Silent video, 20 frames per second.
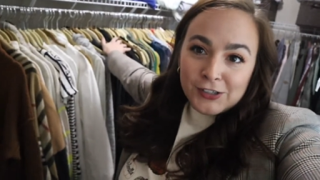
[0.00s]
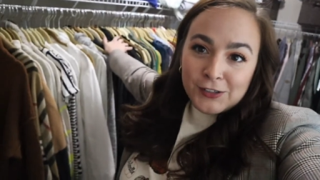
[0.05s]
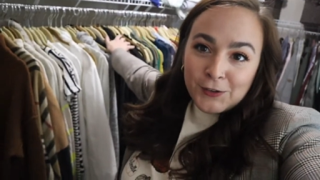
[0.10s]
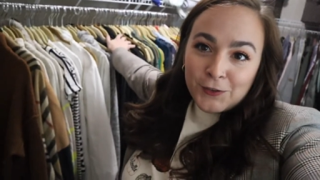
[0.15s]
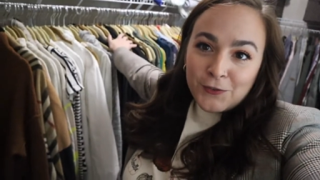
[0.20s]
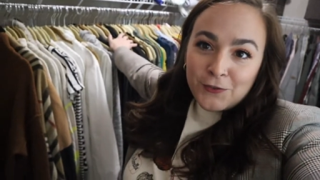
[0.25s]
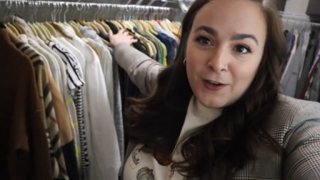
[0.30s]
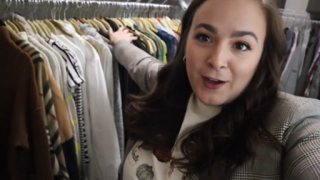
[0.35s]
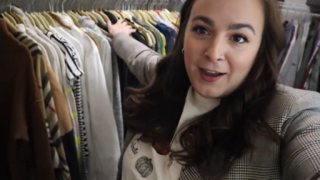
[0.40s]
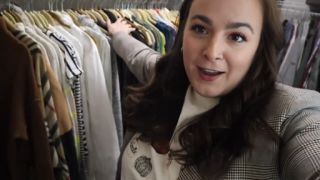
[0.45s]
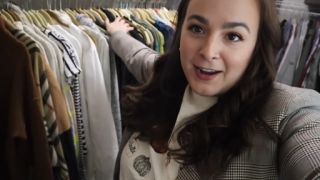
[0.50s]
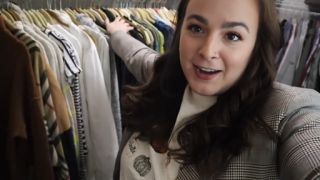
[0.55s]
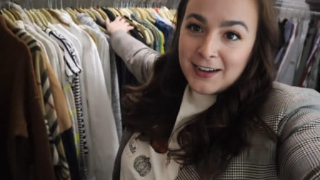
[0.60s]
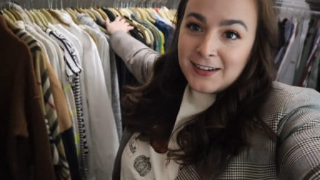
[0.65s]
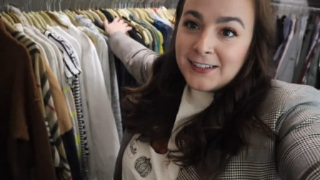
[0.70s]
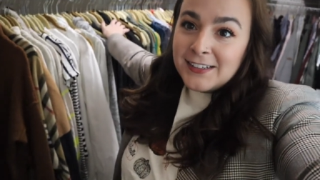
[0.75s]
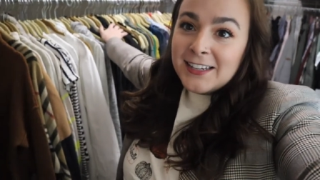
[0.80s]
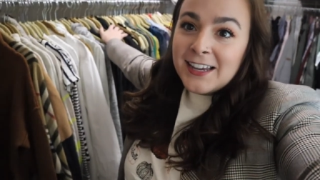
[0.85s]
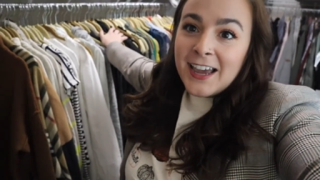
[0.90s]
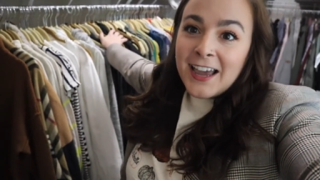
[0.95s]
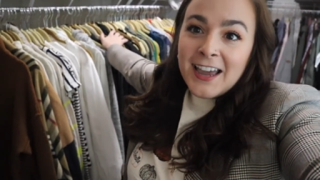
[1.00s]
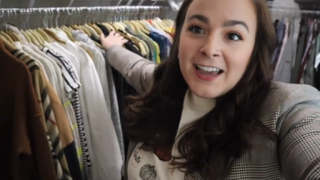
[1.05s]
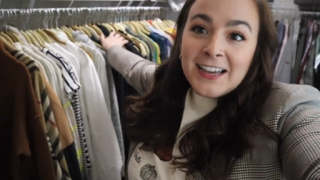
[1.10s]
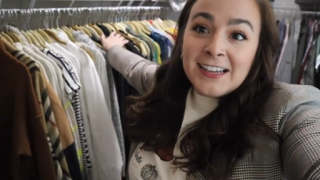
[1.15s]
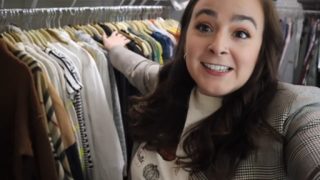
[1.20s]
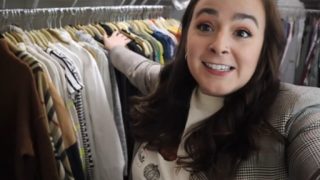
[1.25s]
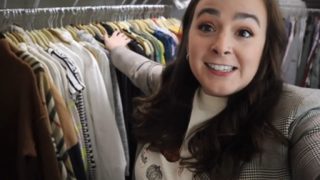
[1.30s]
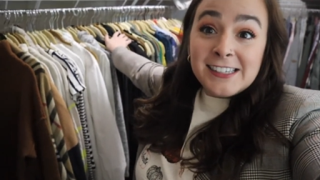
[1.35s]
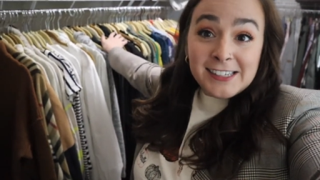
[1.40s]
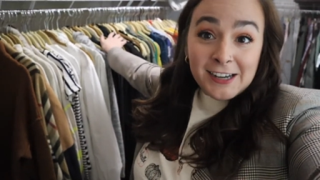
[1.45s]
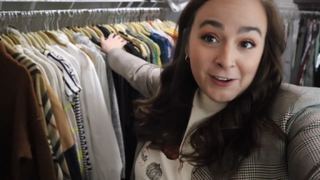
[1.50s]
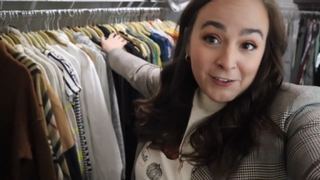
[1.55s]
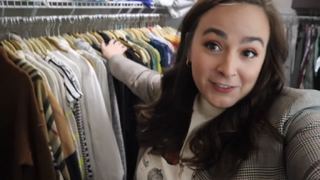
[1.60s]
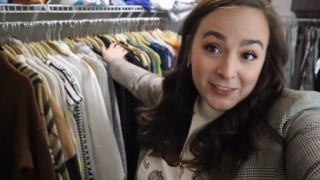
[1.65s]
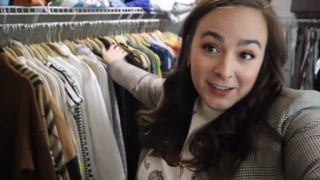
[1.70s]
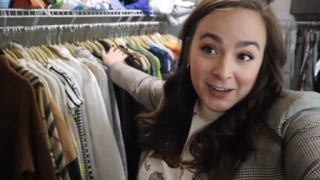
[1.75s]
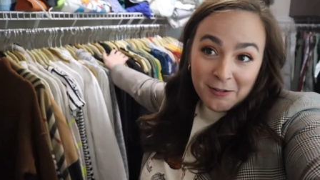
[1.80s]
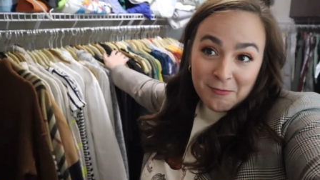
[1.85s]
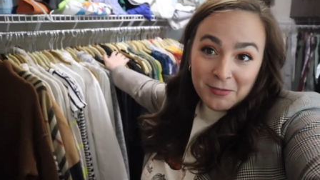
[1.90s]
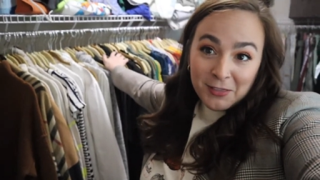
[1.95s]
to find stuff
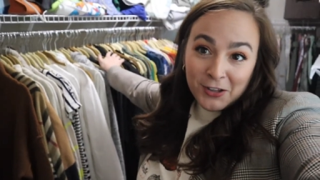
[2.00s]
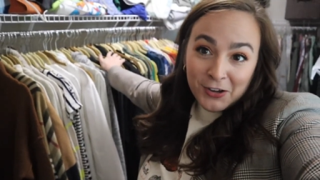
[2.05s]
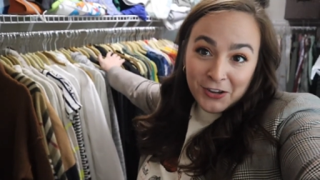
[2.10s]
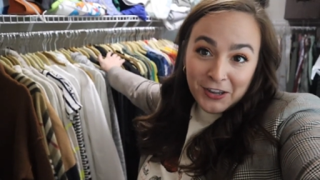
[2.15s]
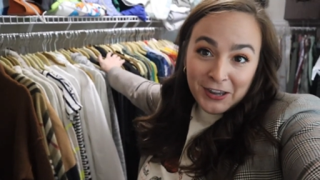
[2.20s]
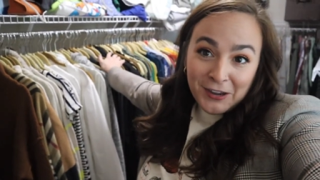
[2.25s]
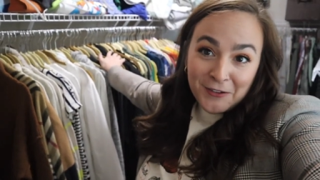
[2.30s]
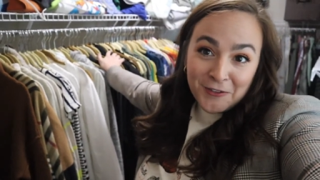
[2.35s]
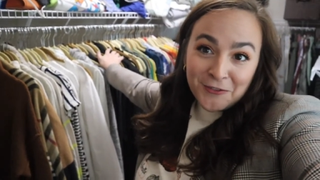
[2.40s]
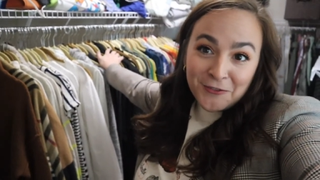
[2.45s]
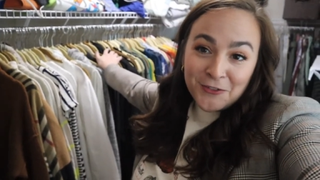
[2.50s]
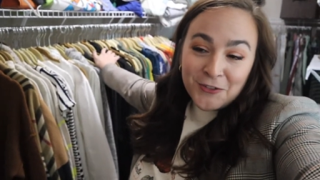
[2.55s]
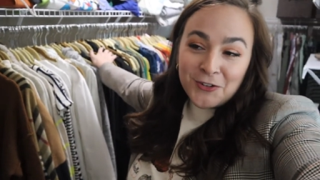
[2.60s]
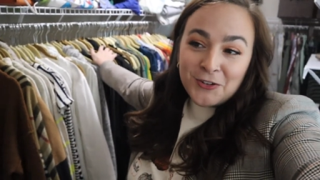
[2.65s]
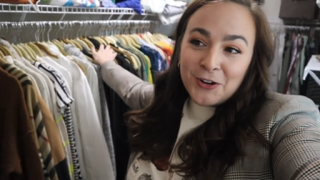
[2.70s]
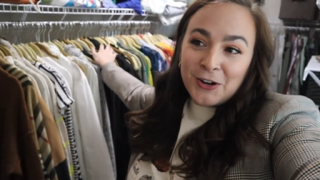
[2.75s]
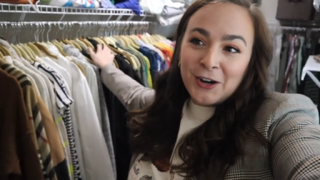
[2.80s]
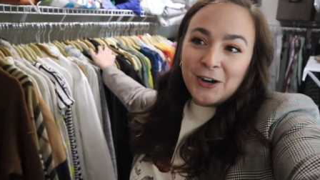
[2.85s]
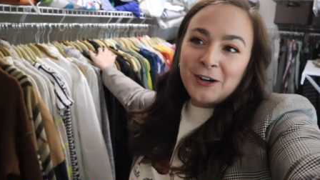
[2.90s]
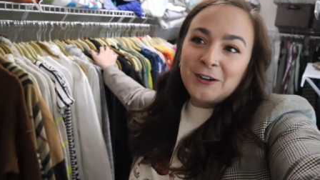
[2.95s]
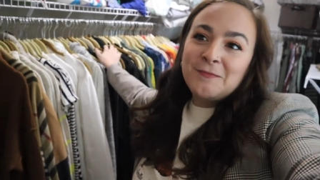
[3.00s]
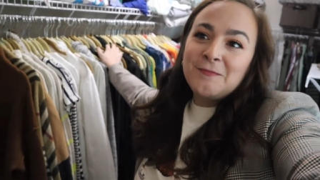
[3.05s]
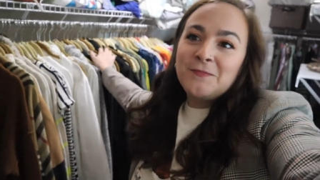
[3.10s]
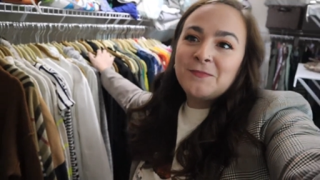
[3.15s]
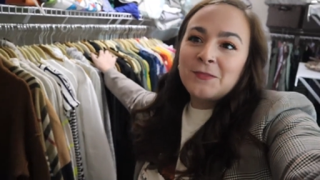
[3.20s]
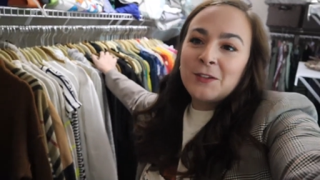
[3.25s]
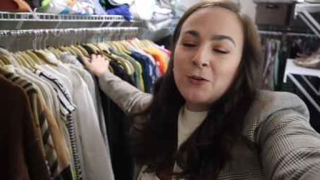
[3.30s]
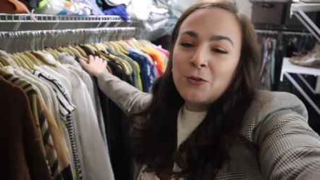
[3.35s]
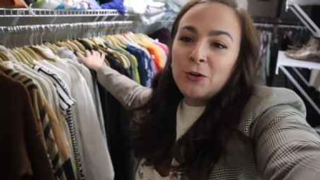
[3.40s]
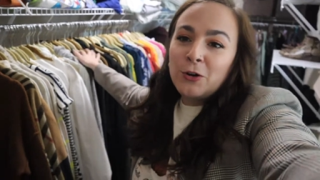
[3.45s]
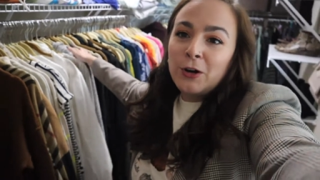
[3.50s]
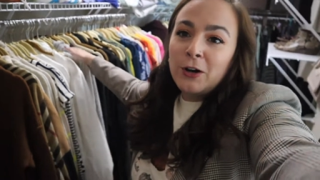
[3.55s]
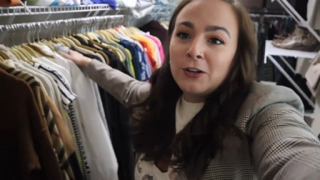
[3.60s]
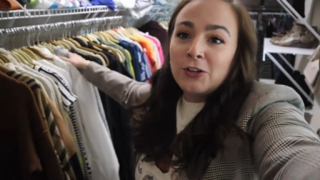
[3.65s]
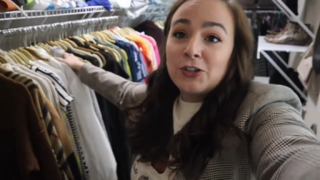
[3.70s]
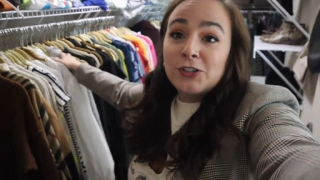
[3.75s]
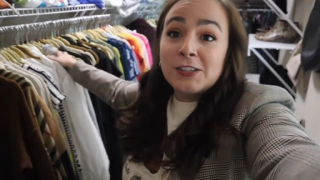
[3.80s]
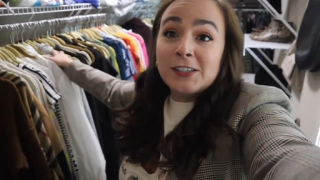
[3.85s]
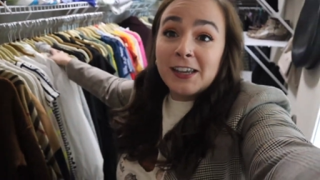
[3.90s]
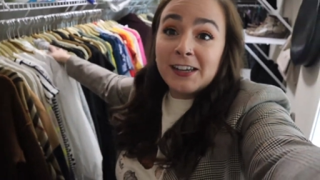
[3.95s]
that I'm looking for or
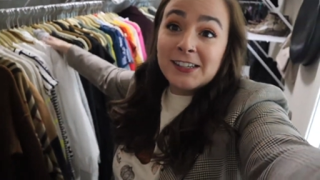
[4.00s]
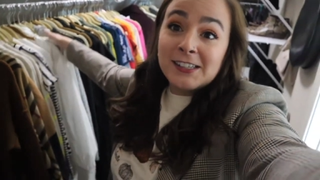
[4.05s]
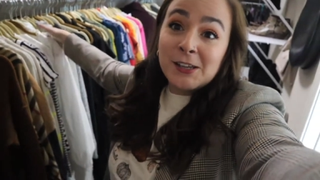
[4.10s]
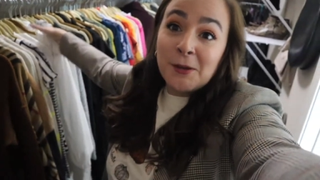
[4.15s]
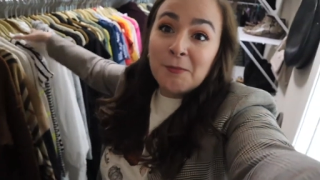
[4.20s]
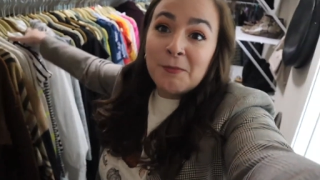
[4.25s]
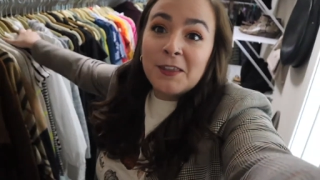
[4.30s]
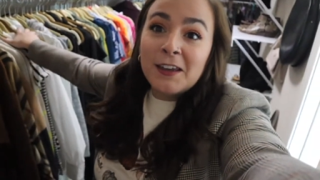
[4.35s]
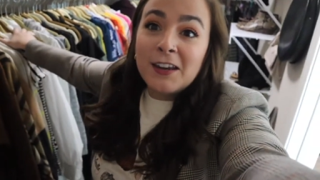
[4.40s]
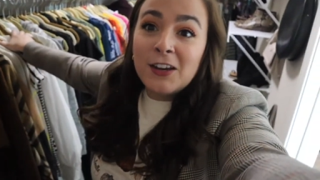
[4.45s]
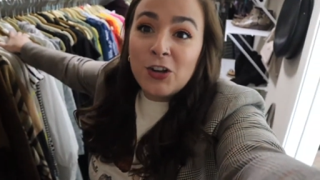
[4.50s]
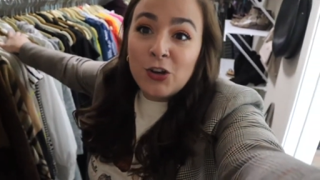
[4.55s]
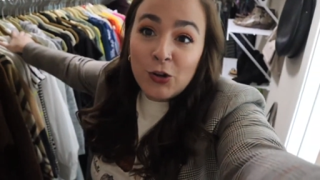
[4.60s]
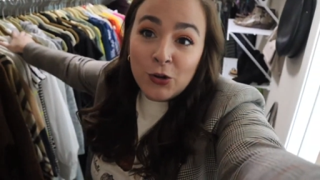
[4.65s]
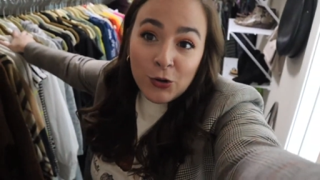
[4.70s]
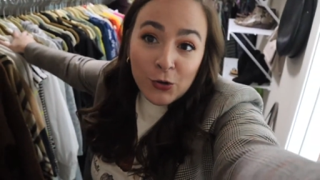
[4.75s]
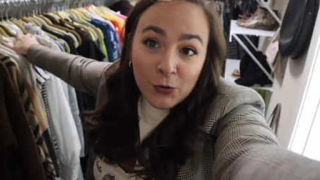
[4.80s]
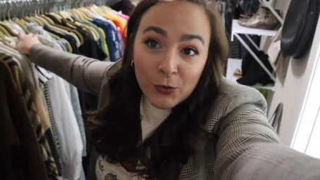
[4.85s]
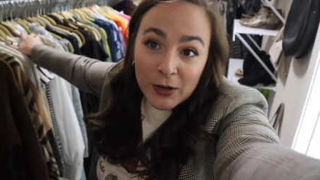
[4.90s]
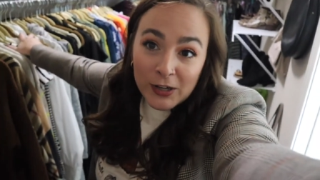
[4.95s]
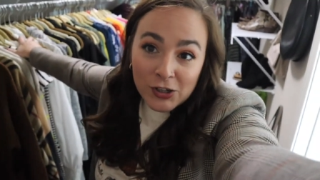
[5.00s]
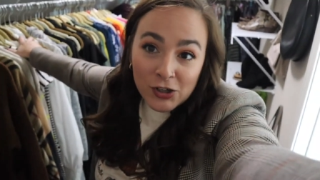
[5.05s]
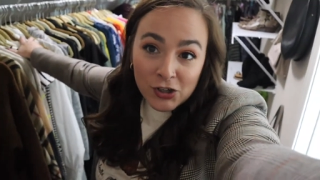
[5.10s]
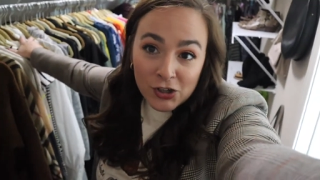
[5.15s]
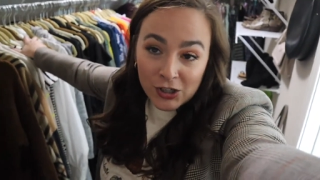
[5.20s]
just like something new in